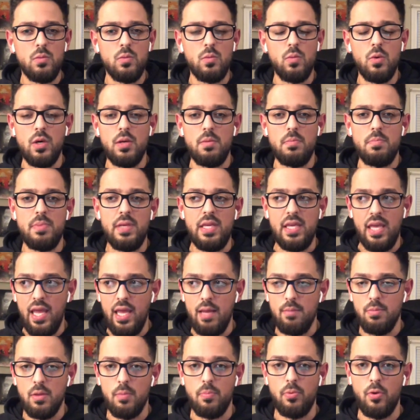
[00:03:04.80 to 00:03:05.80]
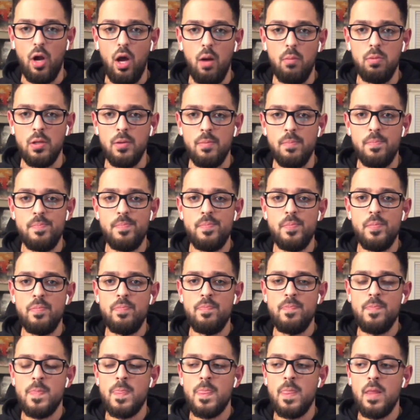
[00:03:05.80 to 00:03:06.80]
what became the problem.
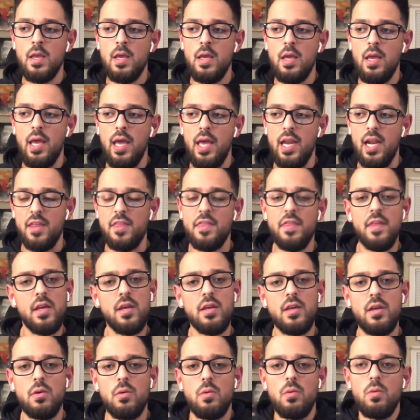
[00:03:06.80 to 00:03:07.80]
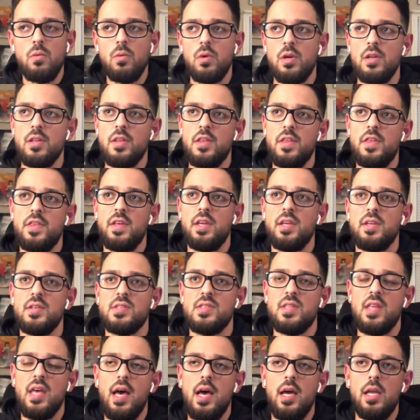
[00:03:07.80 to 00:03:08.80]
And I think one of the things
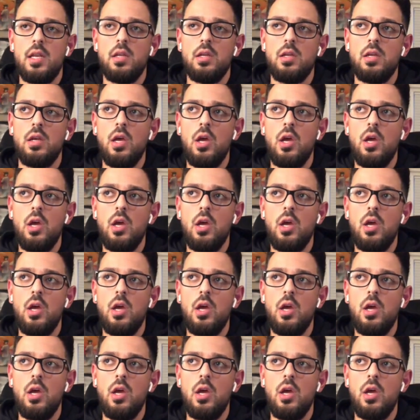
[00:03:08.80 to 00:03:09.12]
that